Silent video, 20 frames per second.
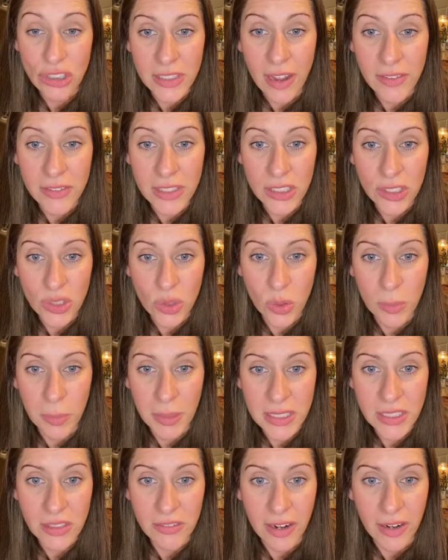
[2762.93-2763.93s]
the school bus
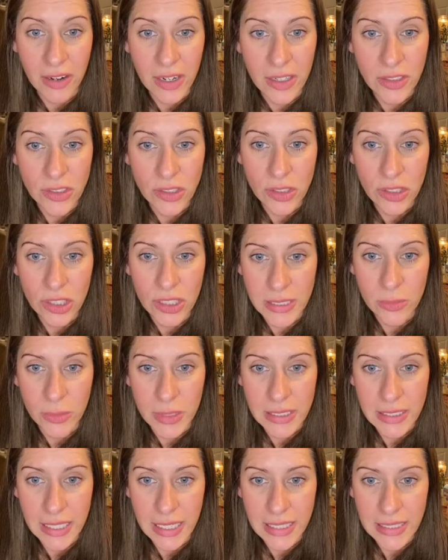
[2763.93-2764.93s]
around here, so she doesn't want to
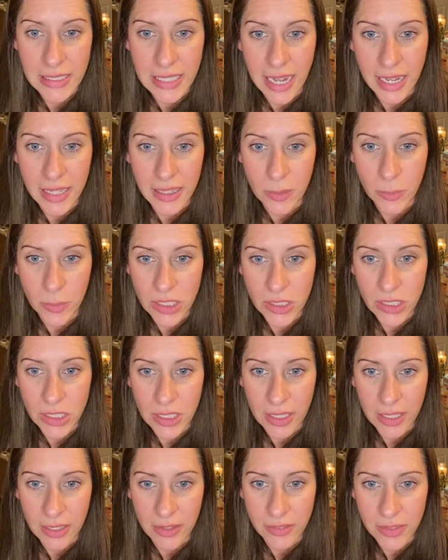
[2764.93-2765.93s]
say exactly where she
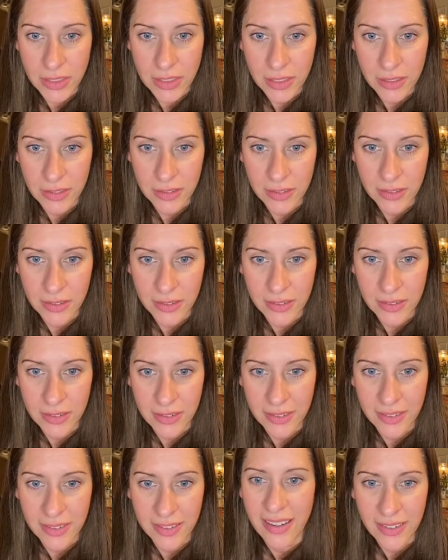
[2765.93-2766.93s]
lives.
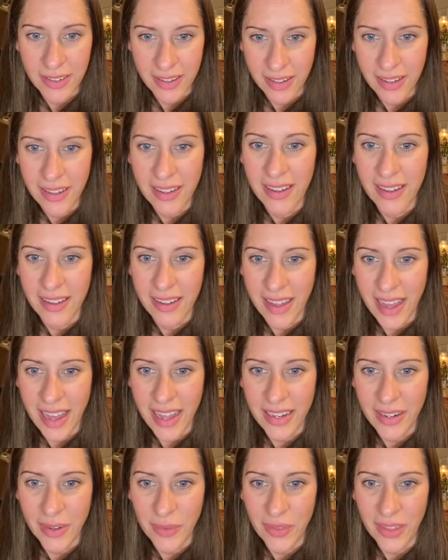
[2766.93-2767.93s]
I
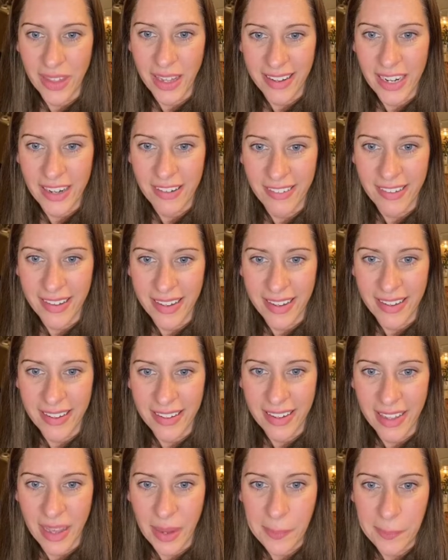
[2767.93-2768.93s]
know the area.
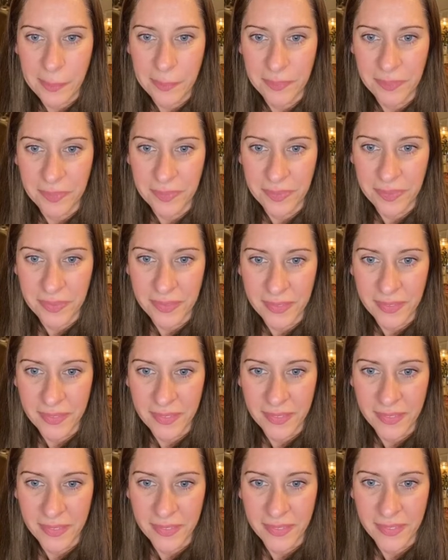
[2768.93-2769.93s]
Yep.
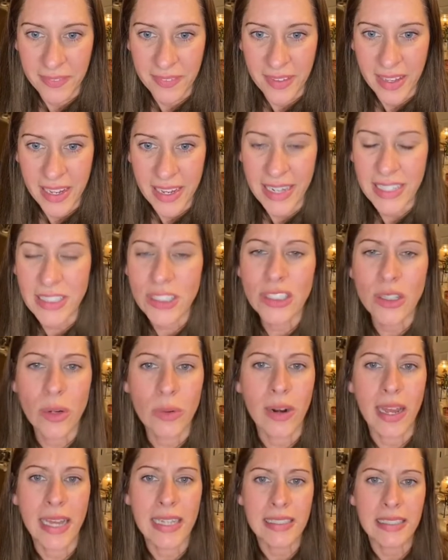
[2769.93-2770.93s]
It's so
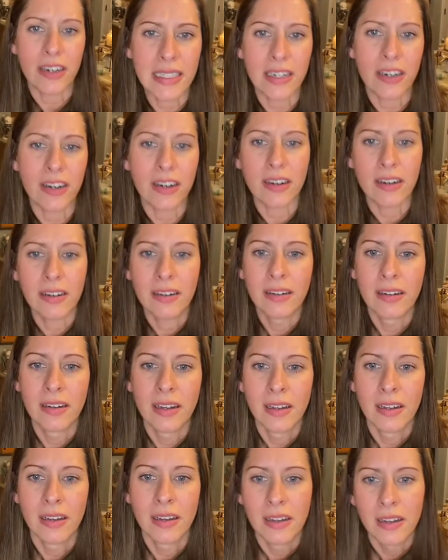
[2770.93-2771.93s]
nice here.
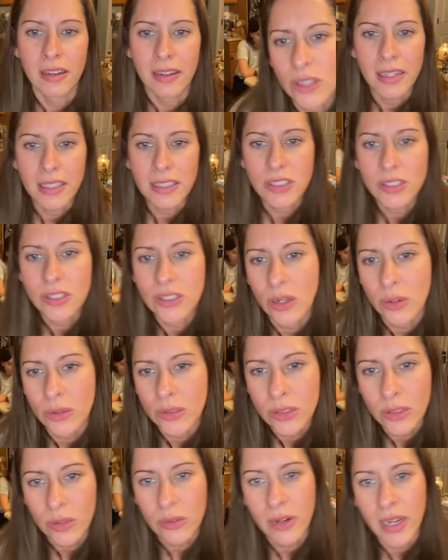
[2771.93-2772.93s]
It's
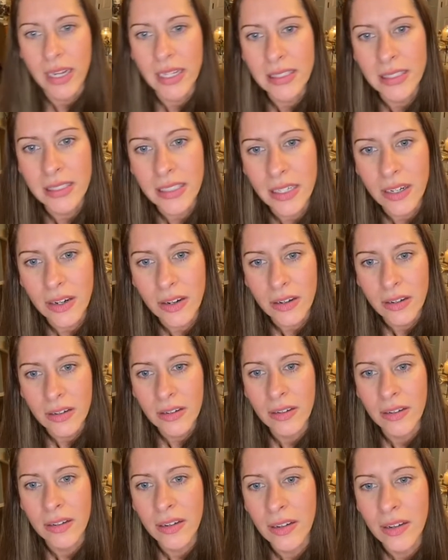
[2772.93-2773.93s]
so nice here.
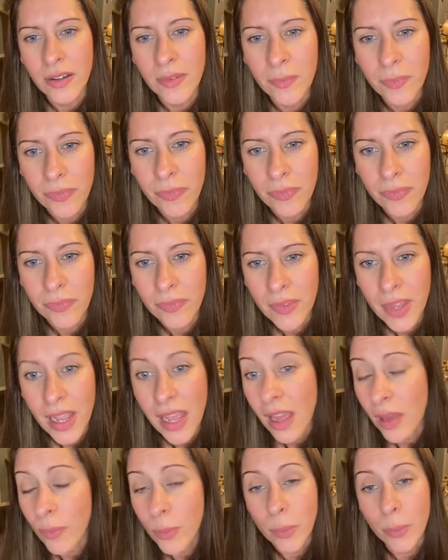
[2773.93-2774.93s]

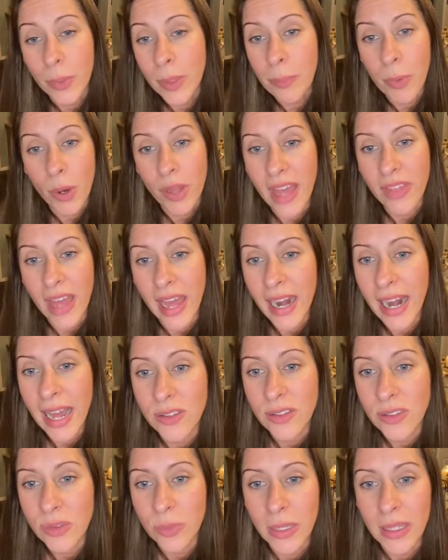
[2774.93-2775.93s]
And when we bought that house,
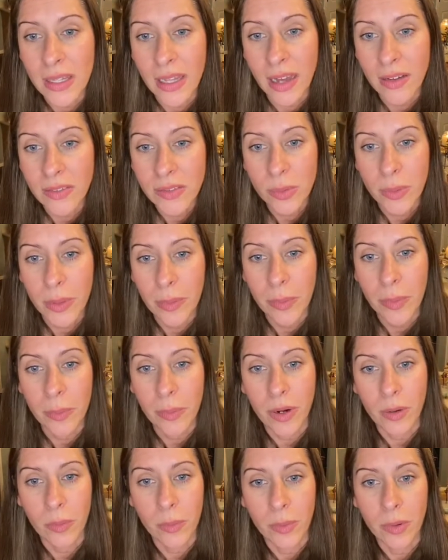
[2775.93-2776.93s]
we loved where we were.
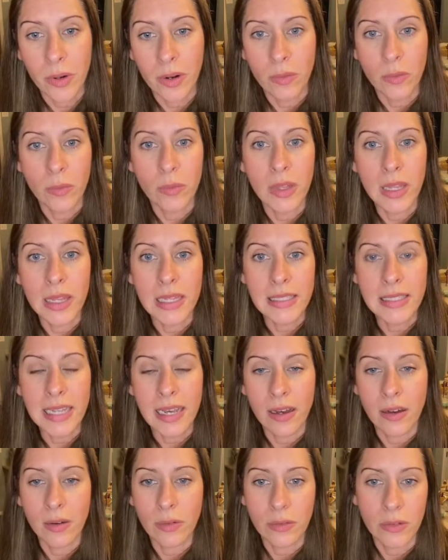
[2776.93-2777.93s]
We were in the
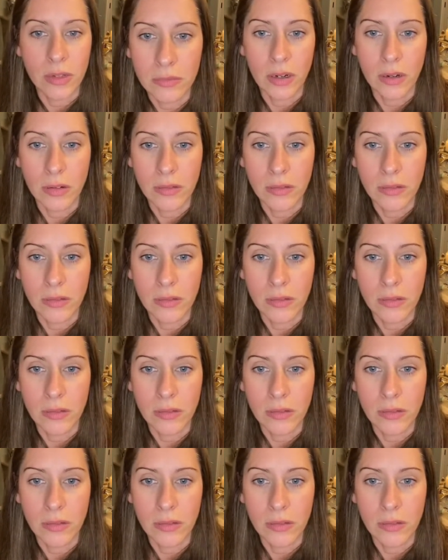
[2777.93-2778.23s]
town, you know.